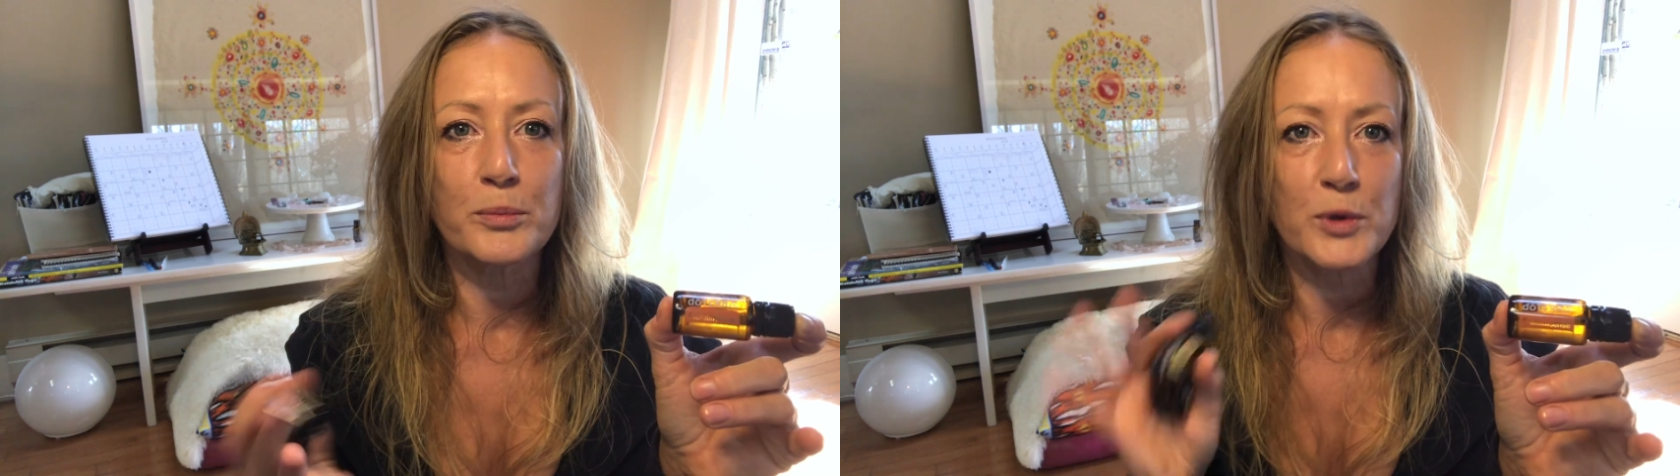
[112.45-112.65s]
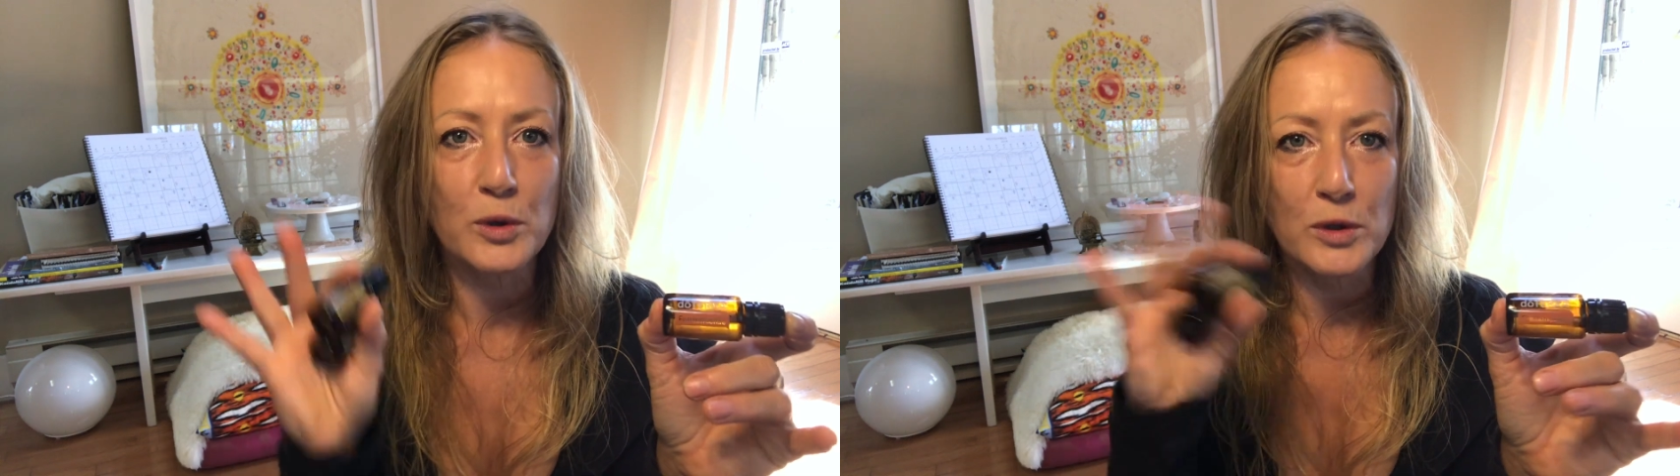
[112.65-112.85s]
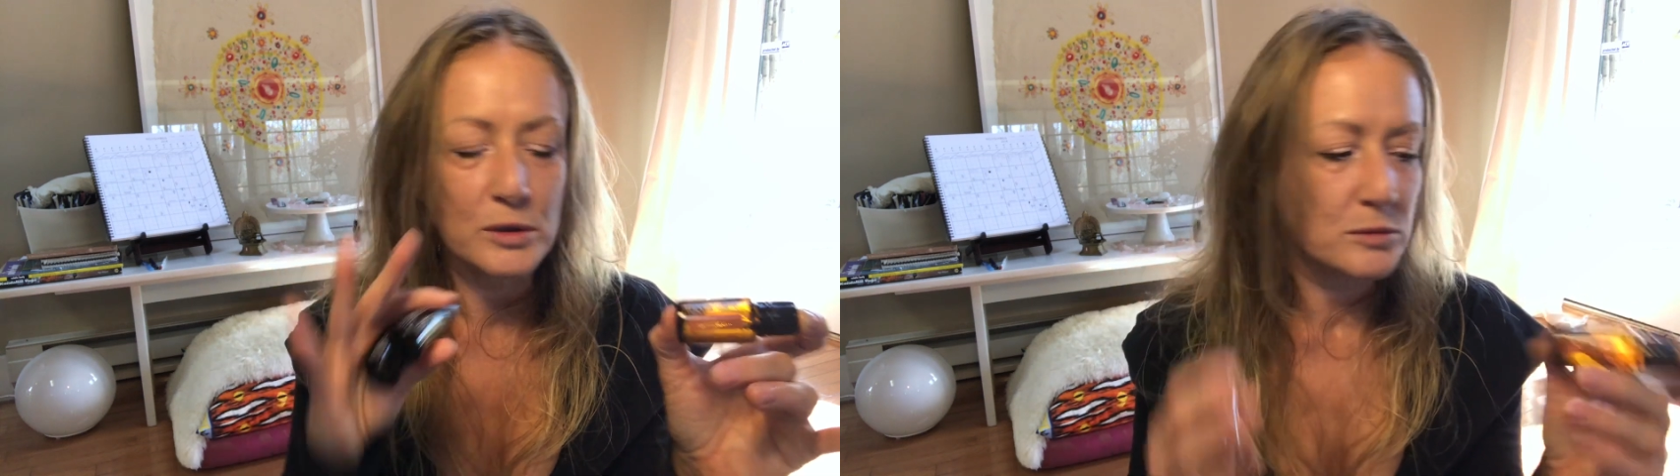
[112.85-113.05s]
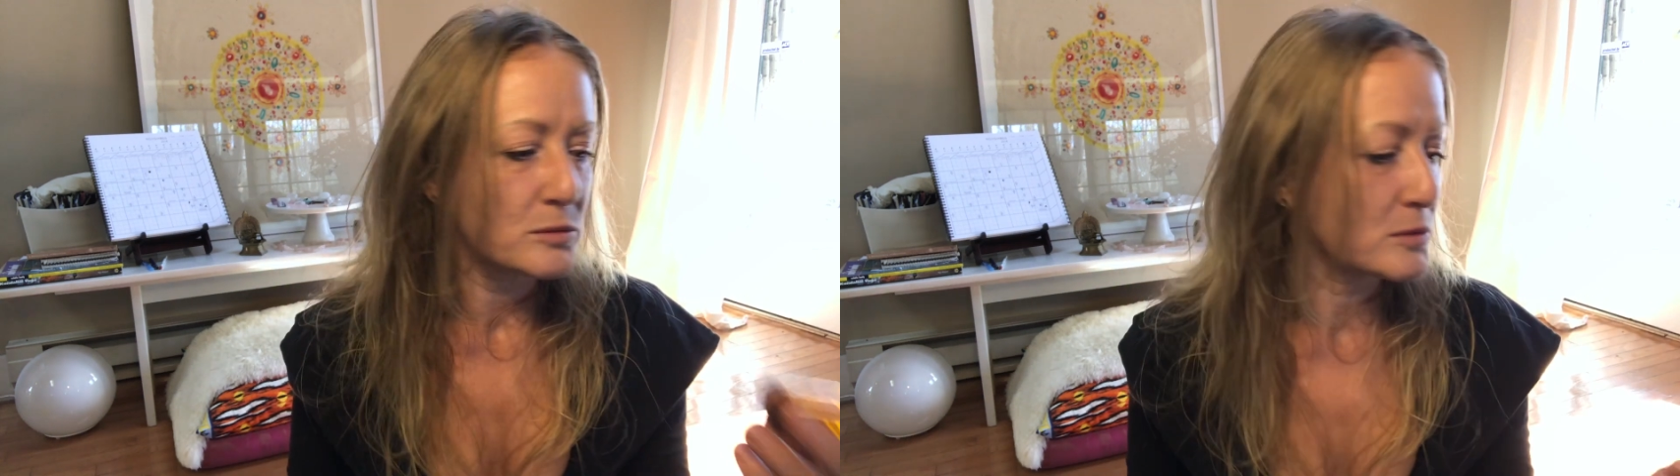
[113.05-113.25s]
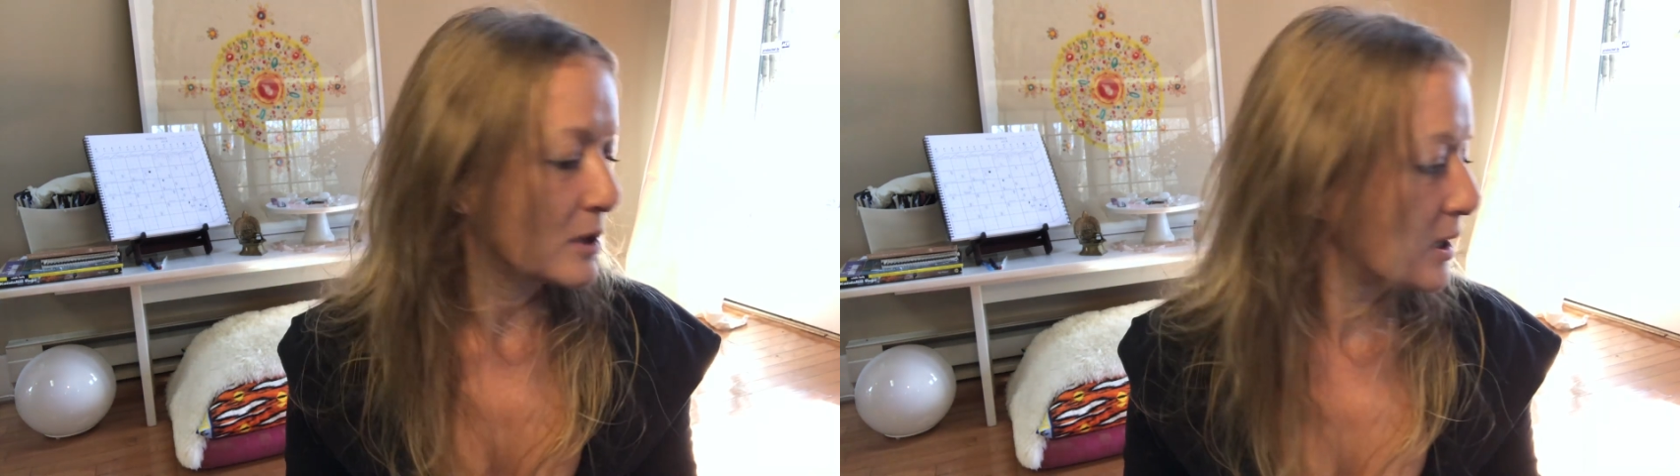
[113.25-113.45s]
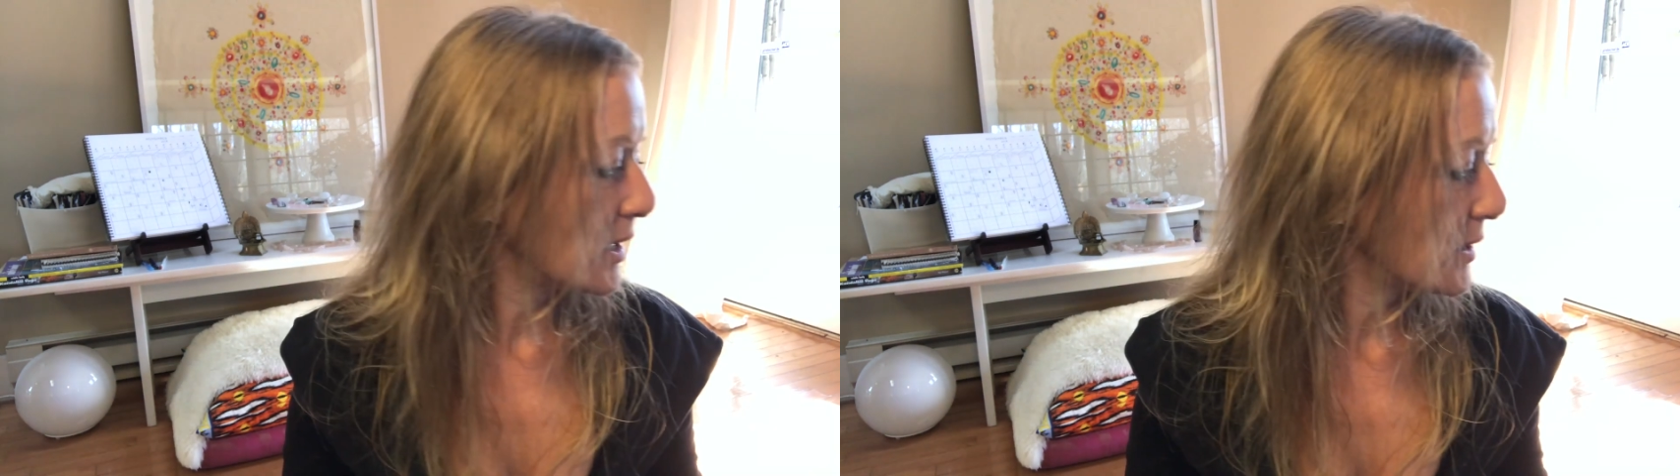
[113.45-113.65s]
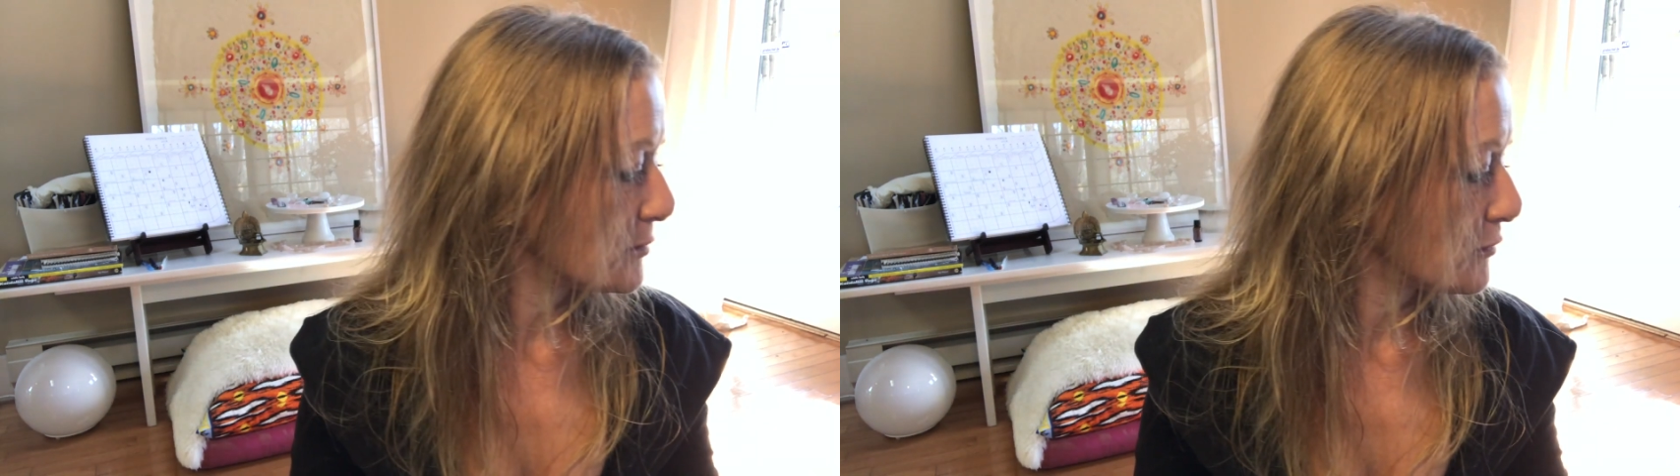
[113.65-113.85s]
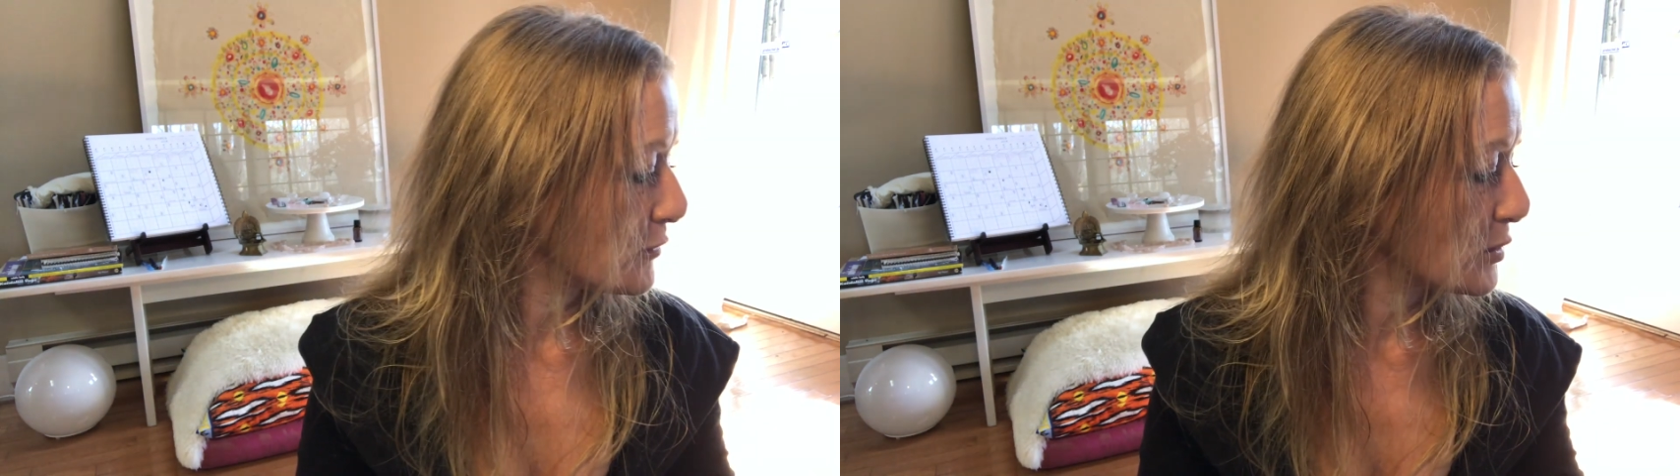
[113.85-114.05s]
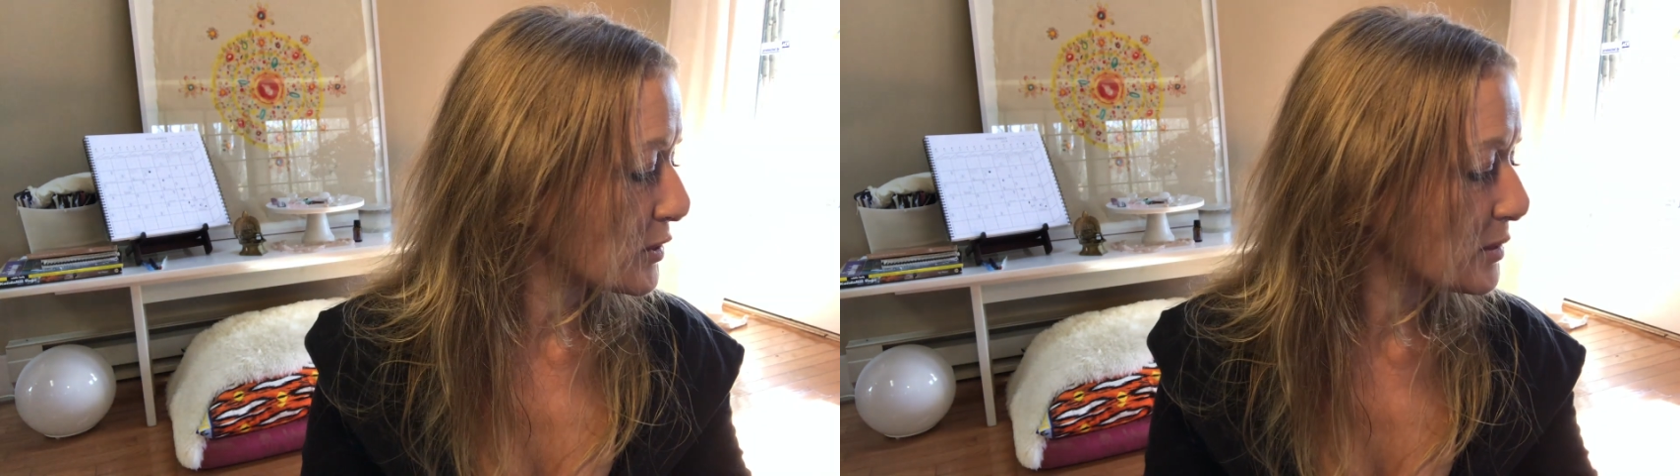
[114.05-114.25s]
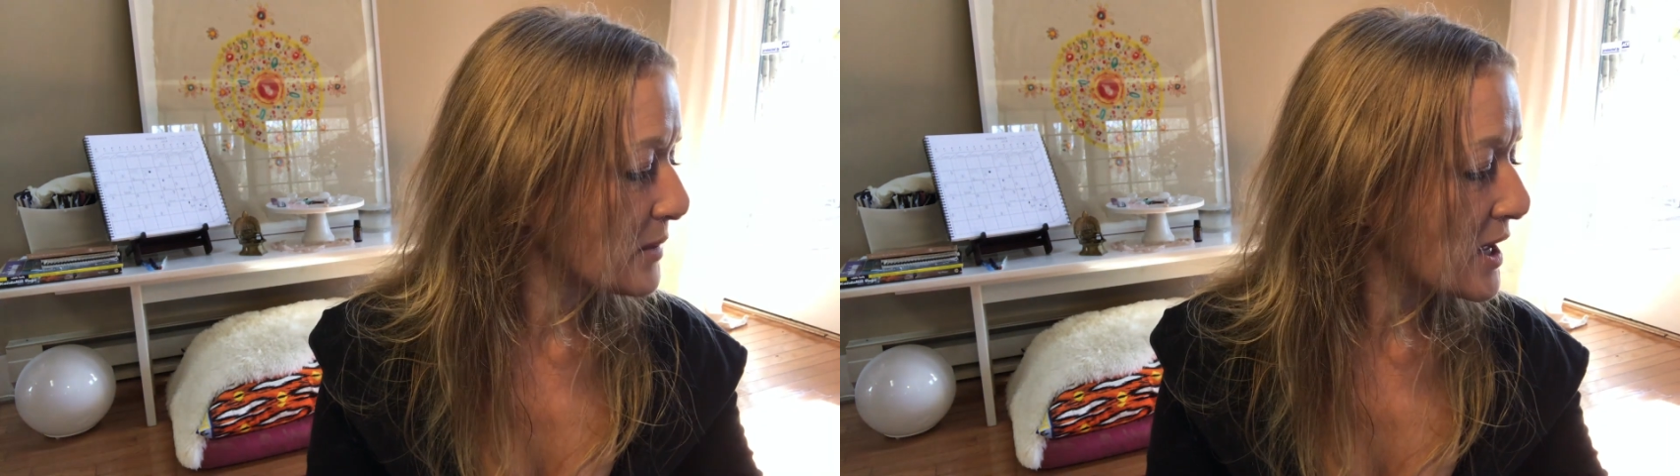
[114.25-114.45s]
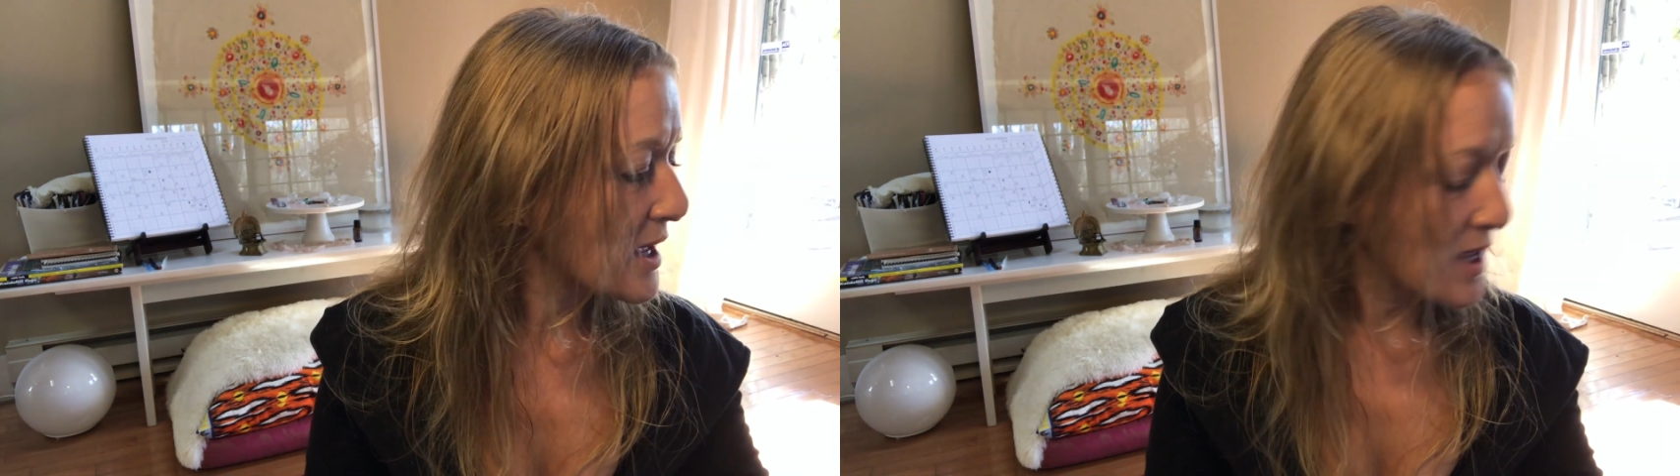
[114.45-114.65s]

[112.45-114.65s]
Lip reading: pure form,